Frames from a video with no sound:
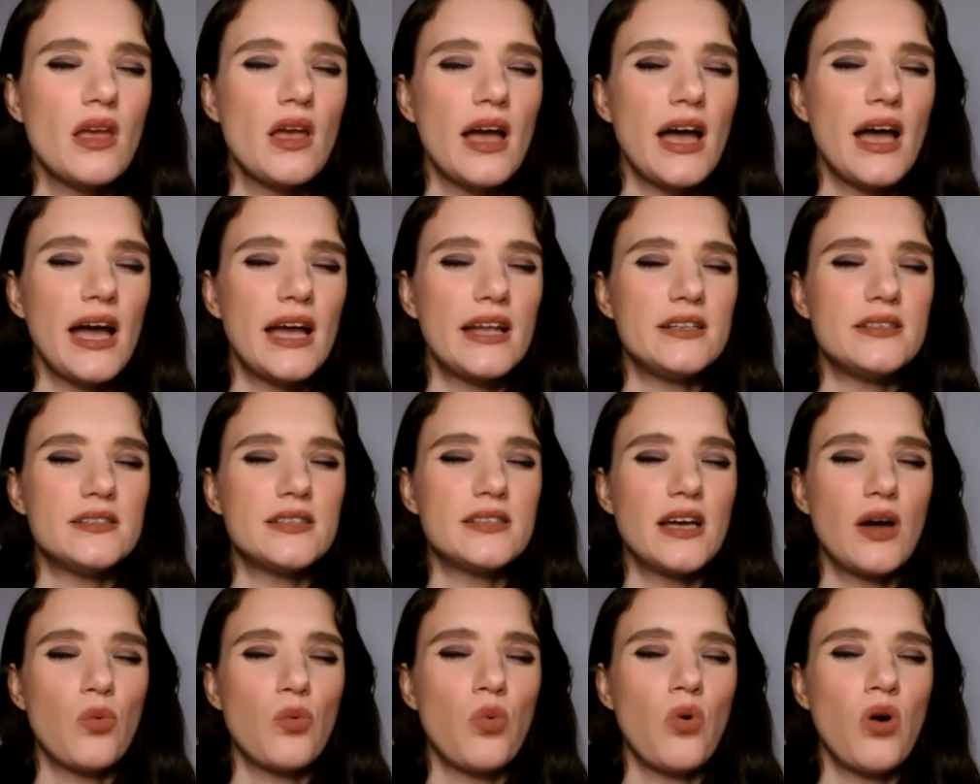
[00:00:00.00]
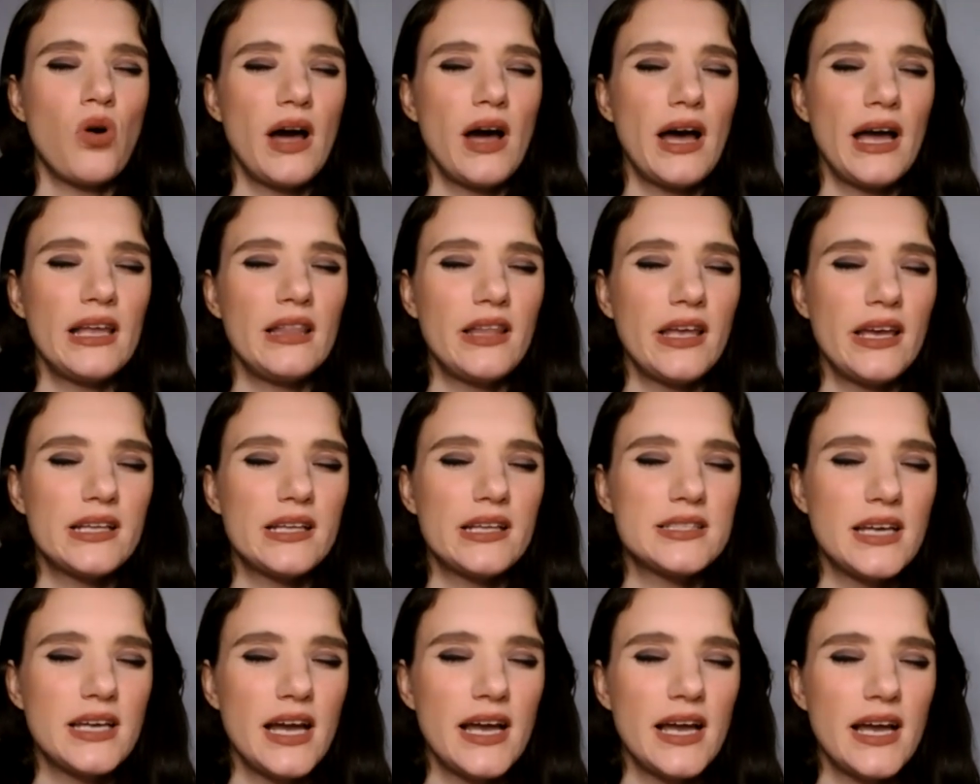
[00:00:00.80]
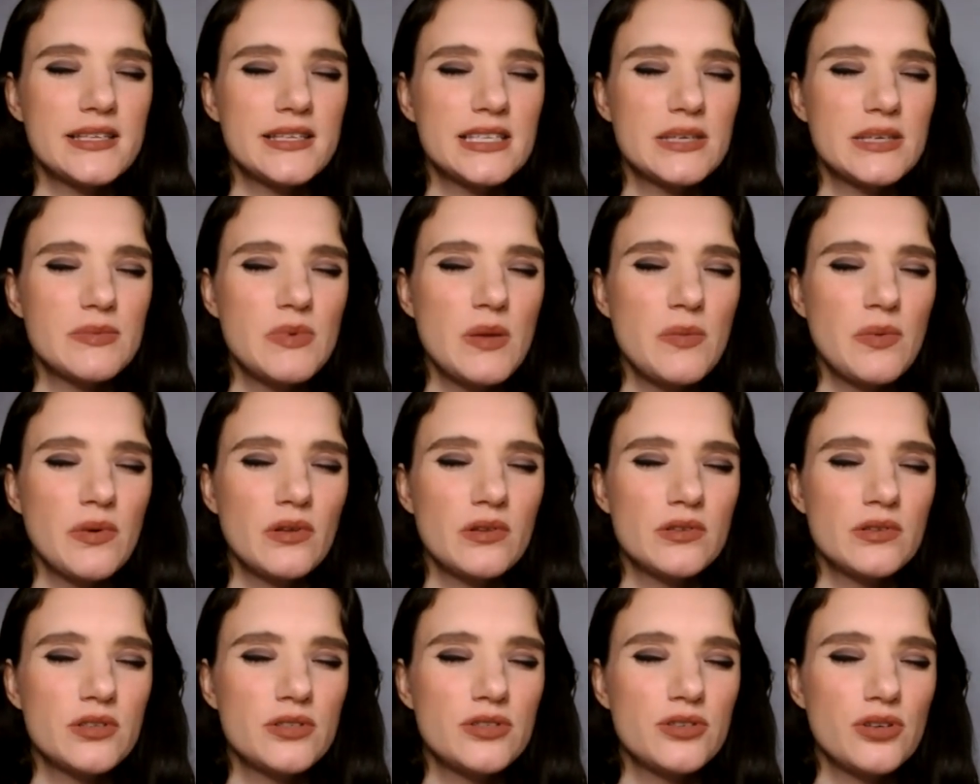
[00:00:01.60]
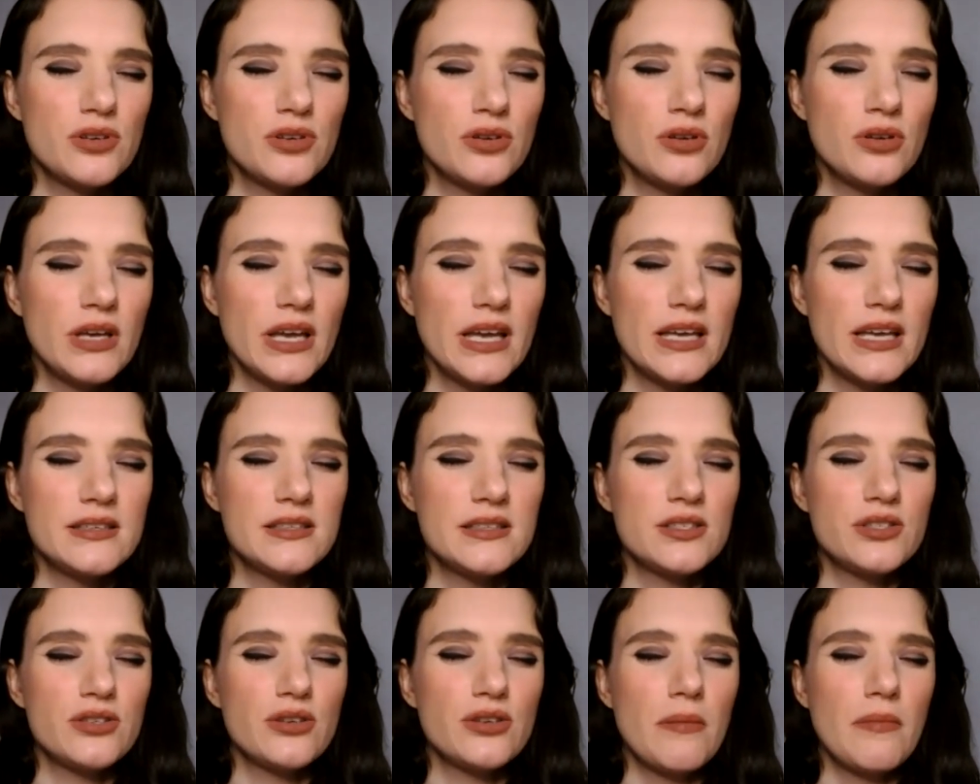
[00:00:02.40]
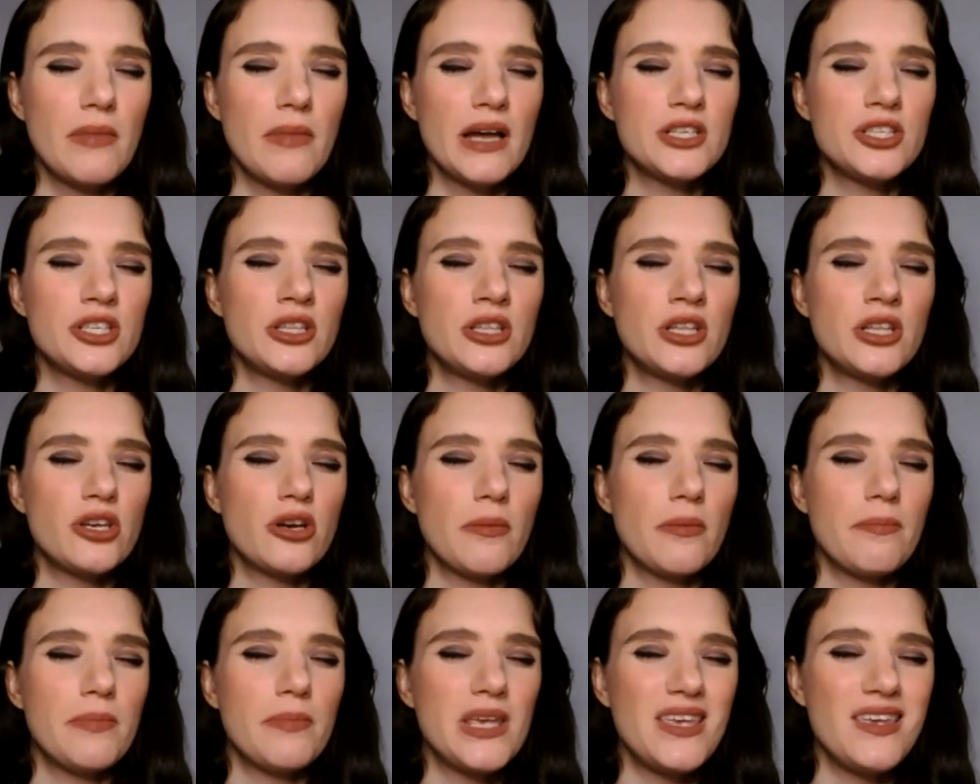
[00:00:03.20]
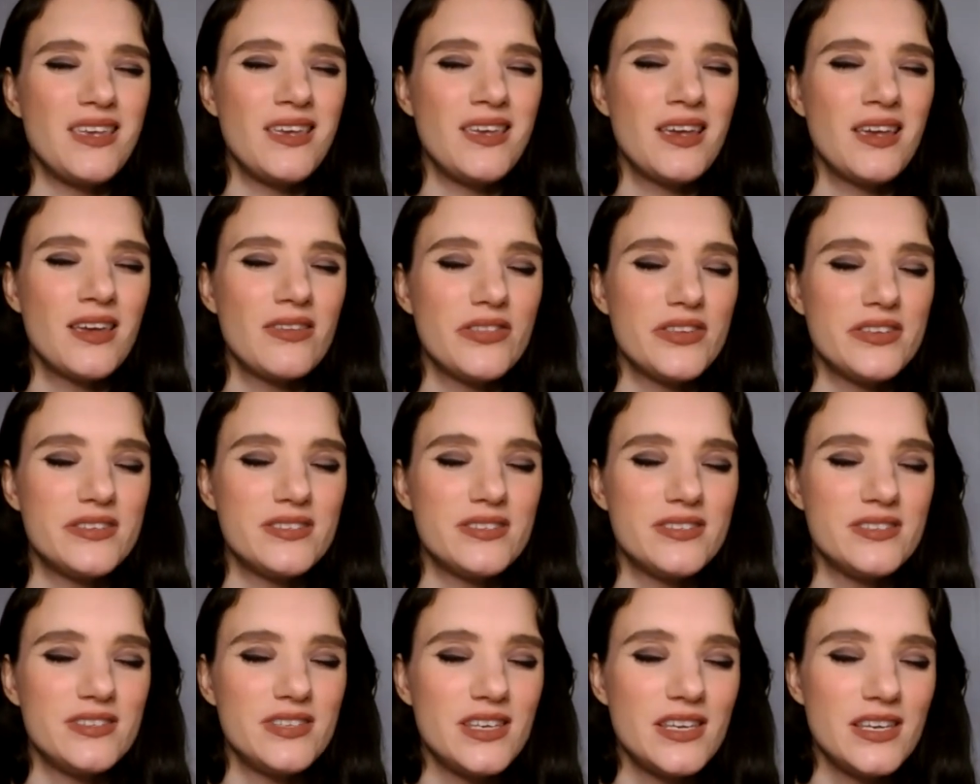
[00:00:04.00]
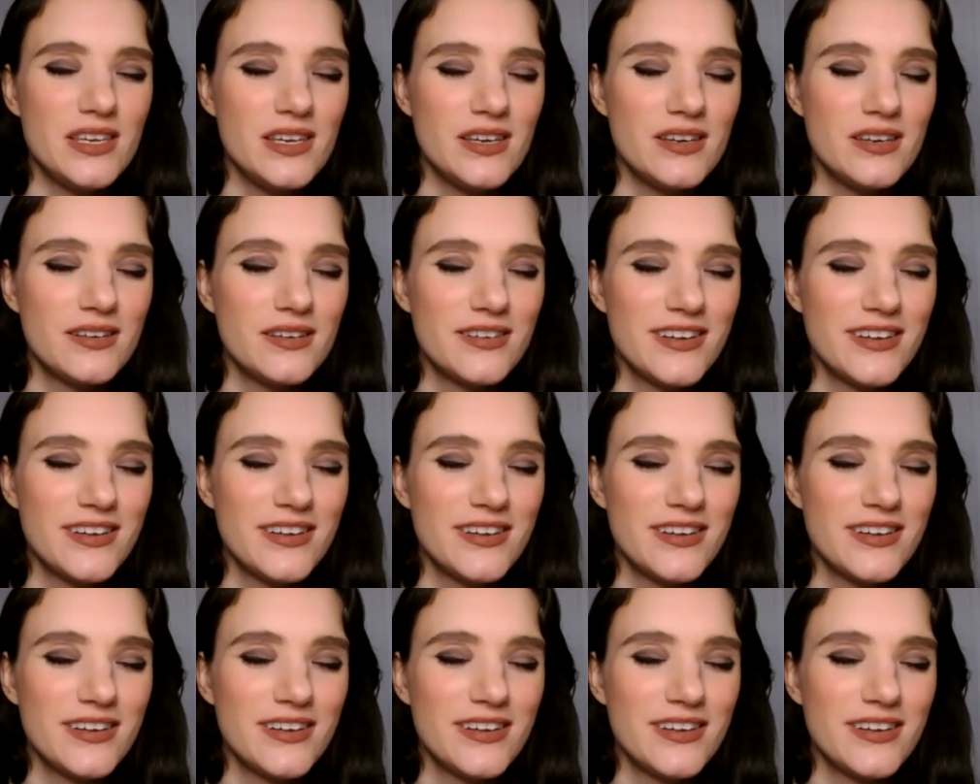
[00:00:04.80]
And what I like to ask people to do is to imagine that you're peeing in the sea.